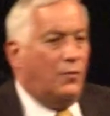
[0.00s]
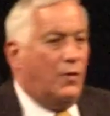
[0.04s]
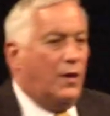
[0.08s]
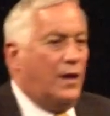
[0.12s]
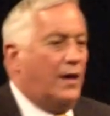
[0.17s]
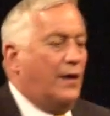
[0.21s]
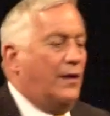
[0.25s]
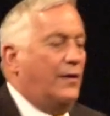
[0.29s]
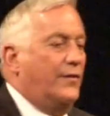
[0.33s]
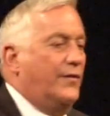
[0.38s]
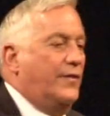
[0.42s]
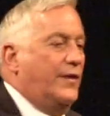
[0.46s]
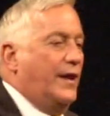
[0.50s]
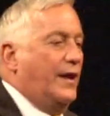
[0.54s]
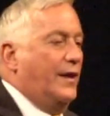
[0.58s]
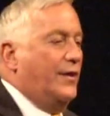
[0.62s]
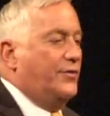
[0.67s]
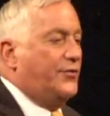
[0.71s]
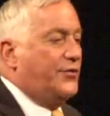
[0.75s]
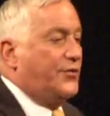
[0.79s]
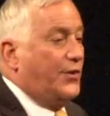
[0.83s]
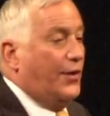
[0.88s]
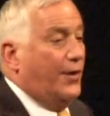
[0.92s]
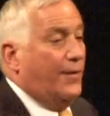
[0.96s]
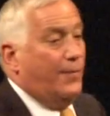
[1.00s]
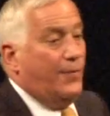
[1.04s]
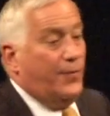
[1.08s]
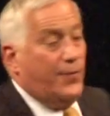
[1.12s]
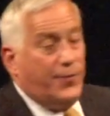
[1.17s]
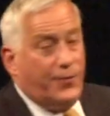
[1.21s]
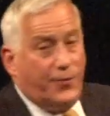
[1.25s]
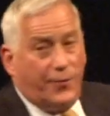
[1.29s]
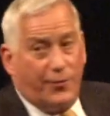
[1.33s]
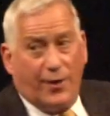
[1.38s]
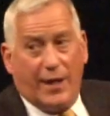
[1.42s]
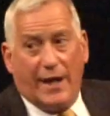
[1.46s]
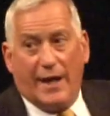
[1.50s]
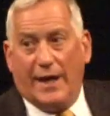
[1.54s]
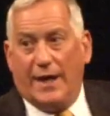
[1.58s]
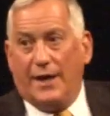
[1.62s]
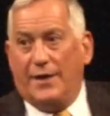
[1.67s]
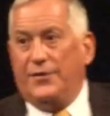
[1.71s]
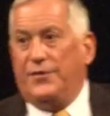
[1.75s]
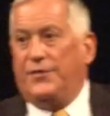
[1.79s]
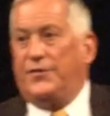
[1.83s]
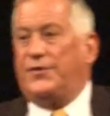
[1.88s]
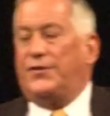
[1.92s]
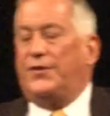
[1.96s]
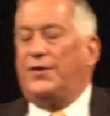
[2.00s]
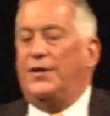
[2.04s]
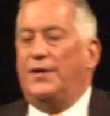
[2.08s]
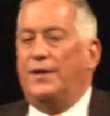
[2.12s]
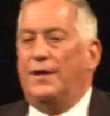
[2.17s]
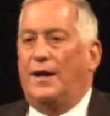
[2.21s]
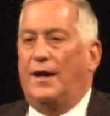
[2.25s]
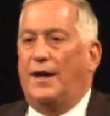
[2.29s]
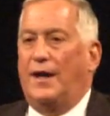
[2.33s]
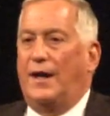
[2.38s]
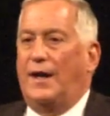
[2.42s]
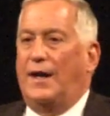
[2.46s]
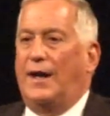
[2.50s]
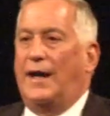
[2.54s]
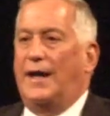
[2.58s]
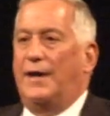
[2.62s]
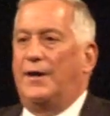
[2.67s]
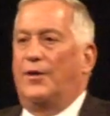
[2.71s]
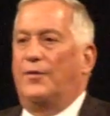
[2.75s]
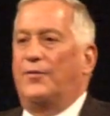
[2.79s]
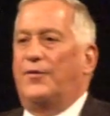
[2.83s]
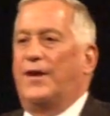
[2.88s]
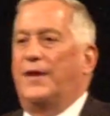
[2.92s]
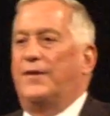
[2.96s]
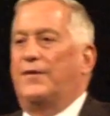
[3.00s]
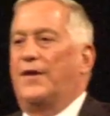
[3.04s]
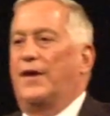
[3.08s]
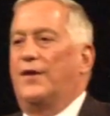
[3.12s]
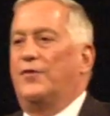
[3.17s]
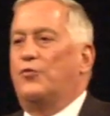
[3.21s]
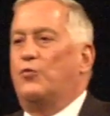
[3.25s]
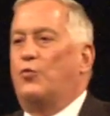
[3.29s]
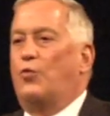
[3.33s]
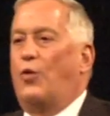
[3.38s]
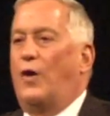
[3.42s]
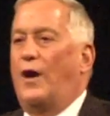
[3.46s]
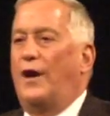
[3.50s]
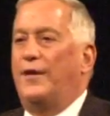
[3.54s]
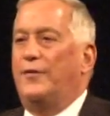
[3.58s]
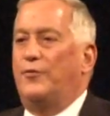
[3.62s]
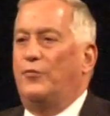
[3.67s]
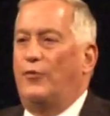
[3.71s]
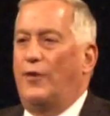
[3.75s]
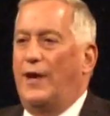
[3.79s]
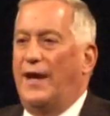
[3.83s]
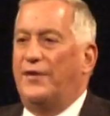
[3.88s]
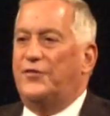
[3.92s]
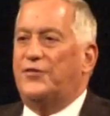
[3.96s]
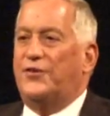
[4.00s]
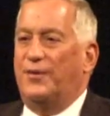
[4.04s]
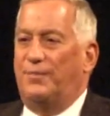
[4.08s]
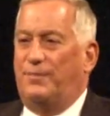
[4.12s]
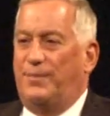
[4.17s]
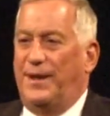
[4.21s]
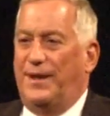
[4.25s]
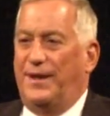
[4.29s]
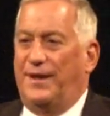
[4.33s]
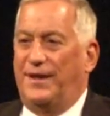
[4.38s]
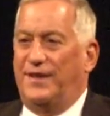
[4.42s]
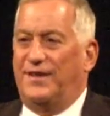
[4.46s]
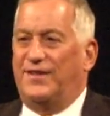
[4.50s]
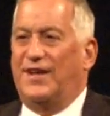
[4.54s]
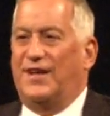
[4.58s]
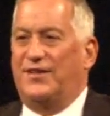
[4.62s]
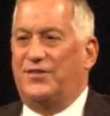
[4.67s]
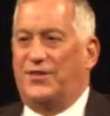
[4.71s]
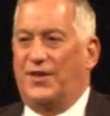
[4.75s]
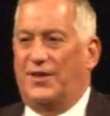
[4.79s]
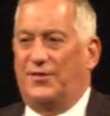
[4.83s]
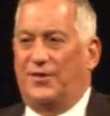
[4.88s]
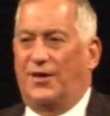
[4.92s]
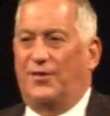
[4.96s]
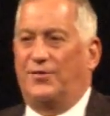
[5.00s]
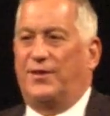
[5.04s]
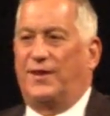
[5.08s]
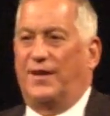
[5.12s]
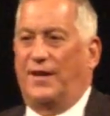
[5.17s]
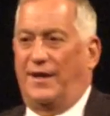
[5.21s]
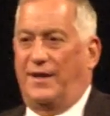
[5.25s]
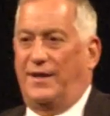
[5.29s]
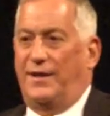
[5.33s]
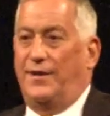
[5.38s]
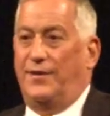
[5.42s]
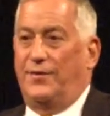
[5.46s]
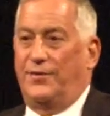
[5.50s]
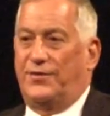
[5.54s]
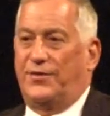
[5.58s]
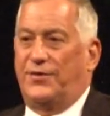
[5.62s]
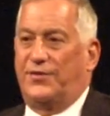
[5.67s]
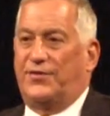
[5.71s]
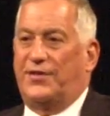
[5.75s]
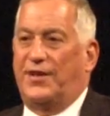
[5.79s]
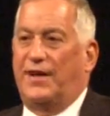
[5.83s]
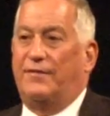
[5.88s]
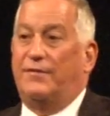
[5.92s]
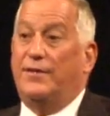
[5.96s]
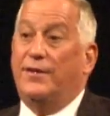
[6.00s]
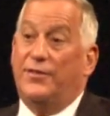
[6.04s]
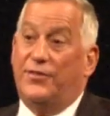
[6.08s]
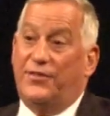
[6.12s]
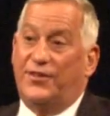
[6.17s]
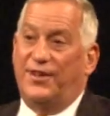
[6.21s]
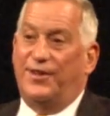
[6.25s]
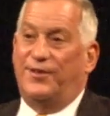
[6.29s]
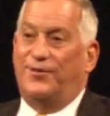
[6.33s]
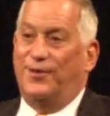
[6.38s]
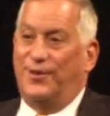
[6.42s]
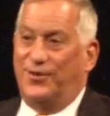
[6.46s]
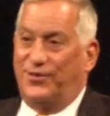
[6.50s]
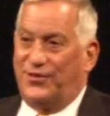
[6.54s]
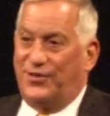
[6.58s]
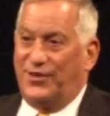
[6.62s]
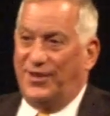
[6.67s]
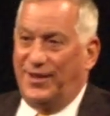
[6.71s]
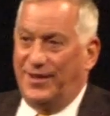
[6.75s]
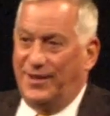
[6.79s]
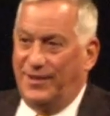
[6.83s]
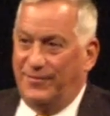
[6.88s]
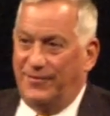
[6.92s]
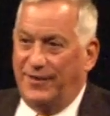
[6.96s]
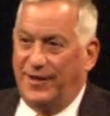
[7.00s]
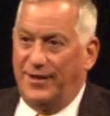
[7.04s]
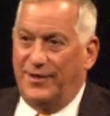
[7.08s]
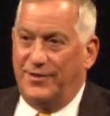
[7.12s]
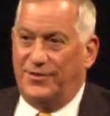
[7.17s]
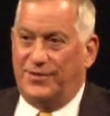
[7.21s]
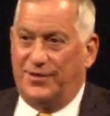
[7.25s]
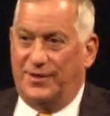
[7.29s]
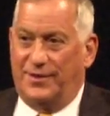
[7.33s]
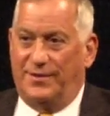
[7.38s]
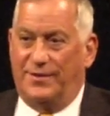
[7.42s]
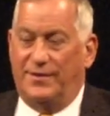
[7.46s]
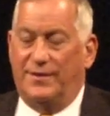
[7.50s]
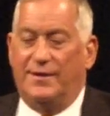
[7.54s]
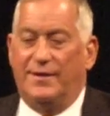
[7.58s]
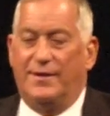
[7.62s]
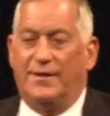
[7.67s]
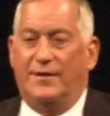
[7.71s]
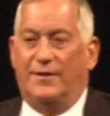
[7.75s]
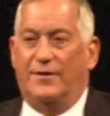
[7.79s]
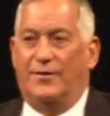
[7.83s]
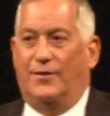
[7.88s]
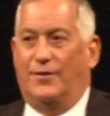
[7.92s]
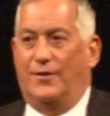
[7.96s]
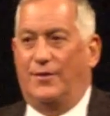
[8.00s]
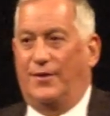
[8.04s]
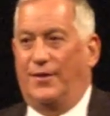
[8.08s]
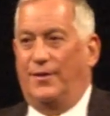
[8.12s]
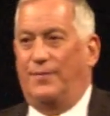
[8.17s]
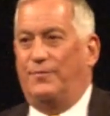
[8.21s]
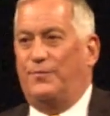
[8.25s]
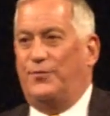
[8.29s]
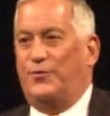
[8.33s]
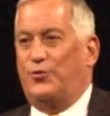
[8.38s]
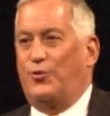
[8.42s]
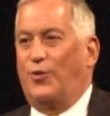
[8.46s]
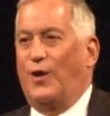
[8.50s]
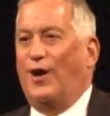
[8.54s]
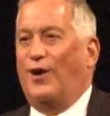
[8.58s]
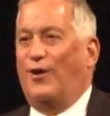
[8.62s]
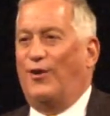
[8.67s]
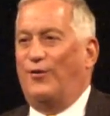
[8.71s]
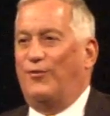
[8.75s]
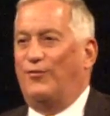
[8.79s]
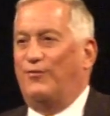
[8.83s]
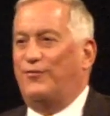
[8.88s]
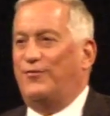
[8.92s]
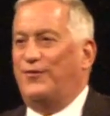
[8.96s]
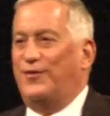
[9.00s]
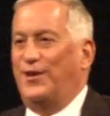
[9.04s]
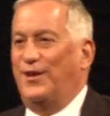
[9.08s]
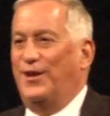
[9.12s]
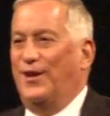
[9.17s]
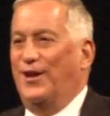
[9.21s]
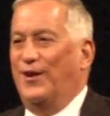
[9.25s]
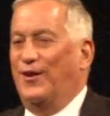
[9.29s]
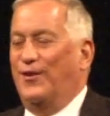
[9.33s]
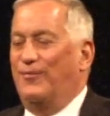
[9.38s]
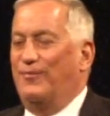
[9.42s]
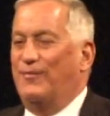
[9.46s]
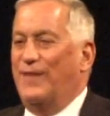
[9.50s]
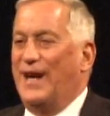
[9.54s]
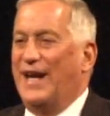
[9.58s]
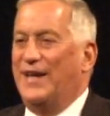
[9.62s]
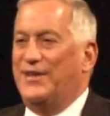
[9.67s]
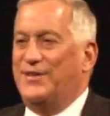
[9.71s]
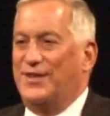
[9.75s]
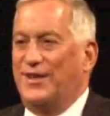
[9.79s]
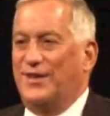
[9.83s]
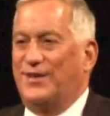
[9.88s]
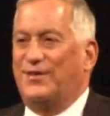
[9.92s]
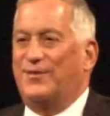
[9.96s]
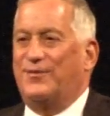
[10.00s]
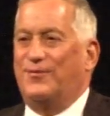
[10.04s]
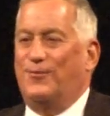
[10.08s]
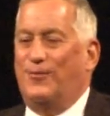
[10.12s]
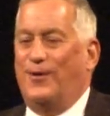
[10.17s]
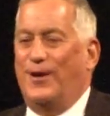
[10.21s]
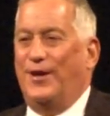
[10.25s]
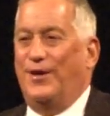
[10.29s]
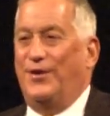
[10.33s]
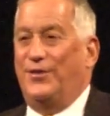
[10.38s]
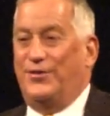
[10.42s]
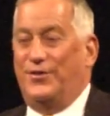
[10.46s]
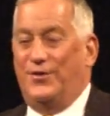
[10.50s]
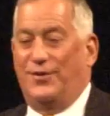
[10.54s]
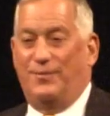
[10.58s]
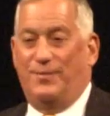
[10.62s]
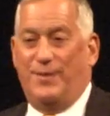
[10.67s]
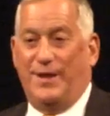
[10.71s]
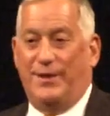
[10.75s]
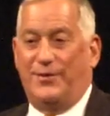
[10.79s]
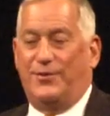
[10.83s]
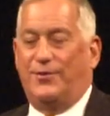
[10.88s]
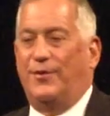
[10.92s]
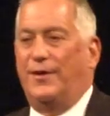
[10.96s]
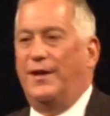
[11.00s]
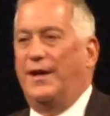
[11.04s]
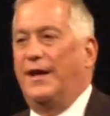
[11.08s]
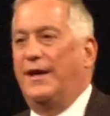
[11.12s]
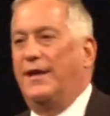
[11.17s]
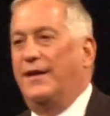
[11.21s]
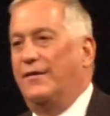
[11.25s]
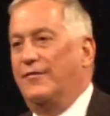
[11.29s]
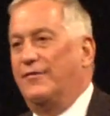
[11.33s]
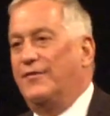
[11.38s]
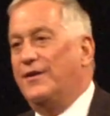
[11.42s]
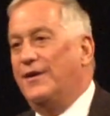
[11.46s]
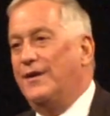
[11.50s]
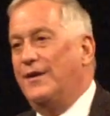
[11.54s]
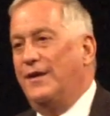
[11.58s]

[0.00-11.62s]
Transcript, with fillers: Well, there's certain threads. I don't think there's one recipe that says, okay, here's the 7 secrets to innovation, or the 12, you know, magic ways to be creative.